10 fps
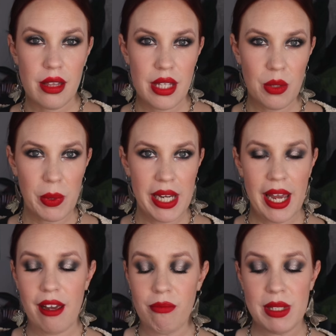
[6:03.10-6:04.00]
Then we
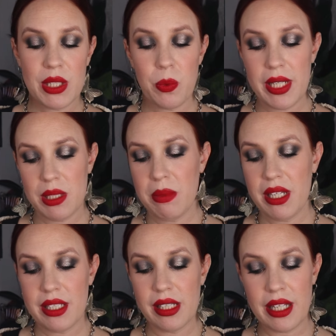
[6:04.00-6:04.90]
have Miss Westman
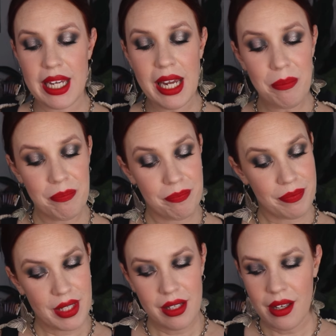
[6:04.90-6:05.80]
Atelier.
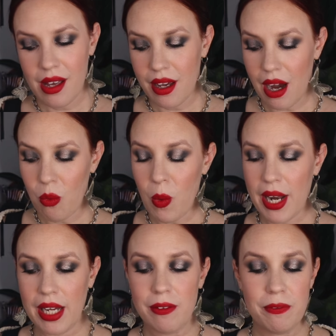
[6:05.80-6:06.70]
When
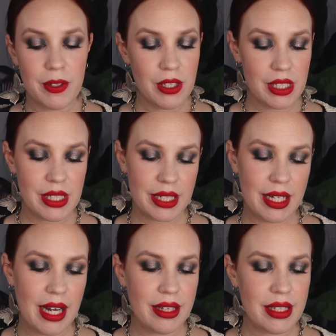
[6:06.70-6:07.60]
I first
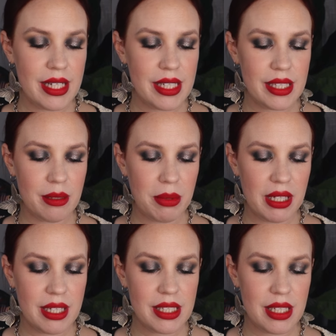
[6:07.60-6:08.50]
got these lip
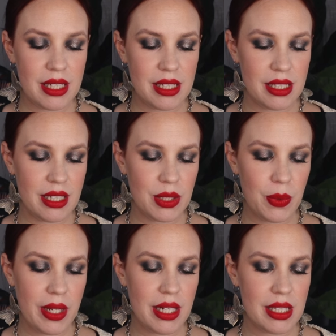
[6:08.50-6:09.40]
glosses, this
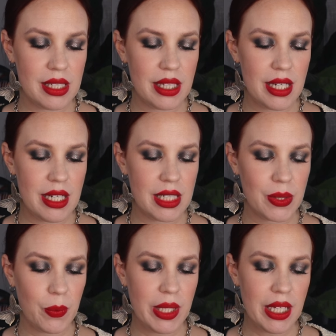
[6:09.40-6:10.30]
one is the
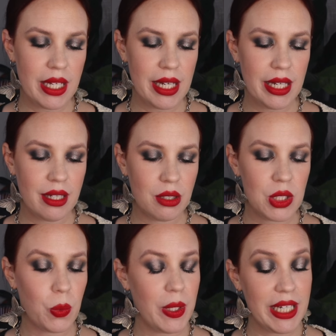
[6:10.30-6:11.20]
Squeaky
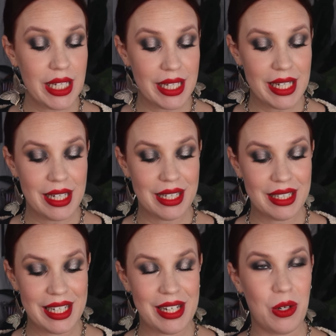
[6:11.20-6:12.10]
Squeaky
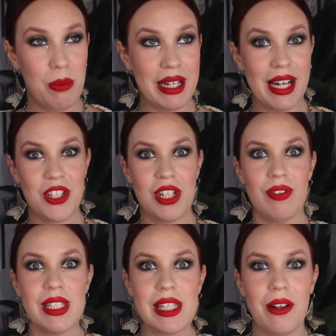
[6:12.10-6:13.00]
Clean. Oh my gosh, it
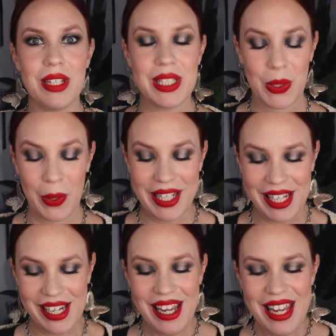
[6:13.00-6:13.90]
even sounded squeaky.